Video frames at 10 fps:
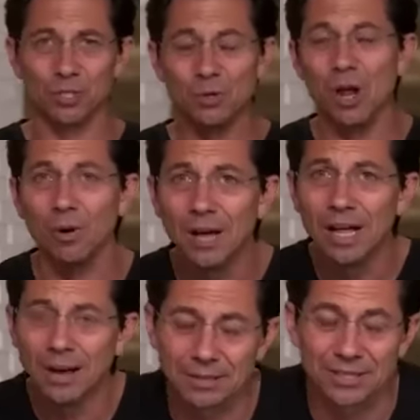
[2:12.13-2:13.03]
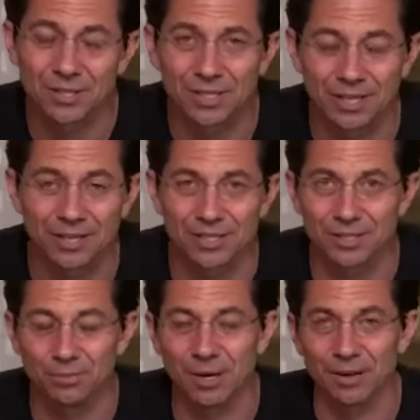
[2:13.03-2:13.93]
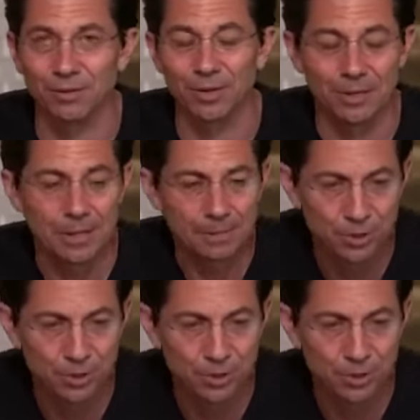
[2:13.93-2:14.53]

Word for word: Did you know? I'm going to just tell you this and you might have heard it.